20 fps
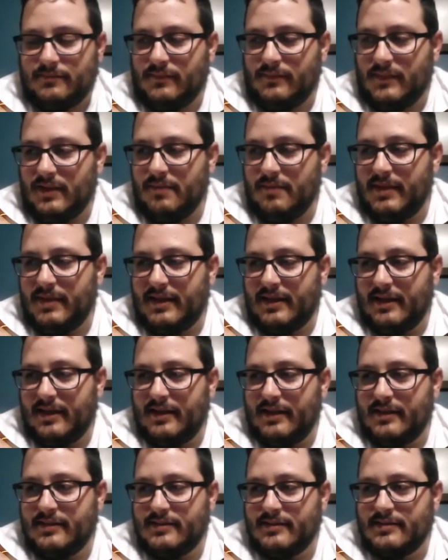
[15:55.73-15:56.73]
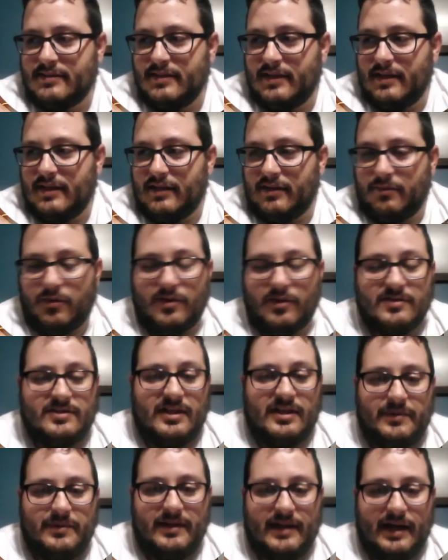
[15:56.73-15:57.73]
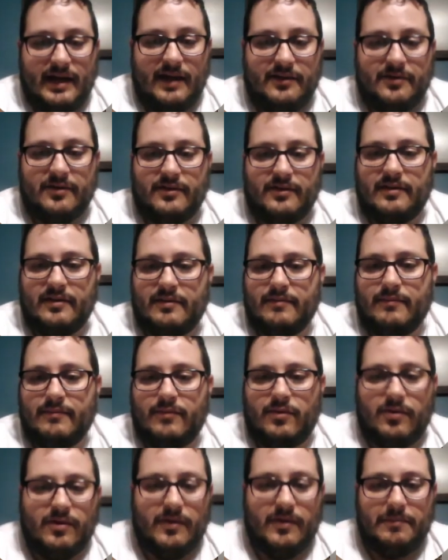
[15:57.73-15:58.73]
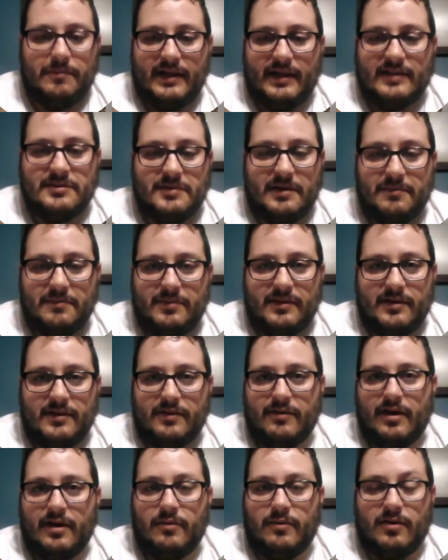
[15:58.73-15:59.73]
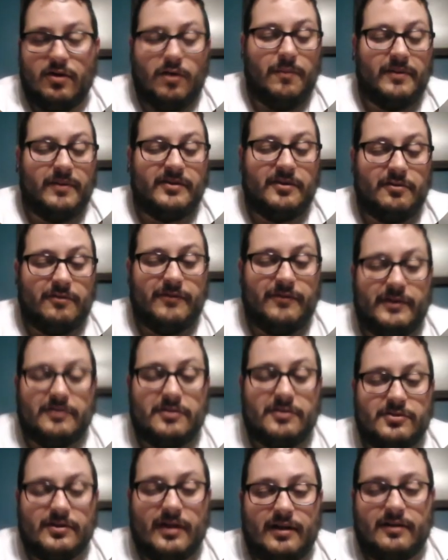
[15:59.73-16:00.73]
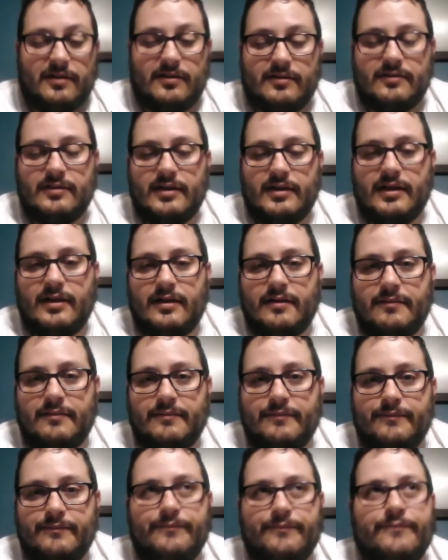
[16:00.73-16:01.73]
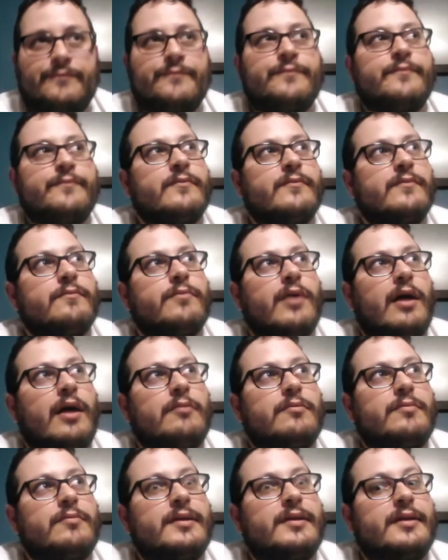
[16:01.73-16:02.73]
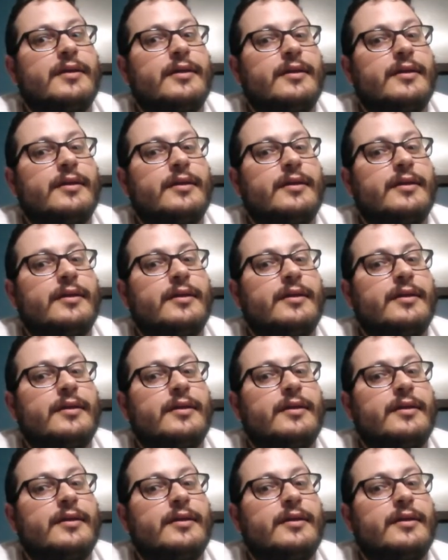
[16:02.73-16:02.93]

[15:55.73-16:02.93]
Because the more seed we gather, the more plants we can put in the ground. We're hoping to do a field trial probably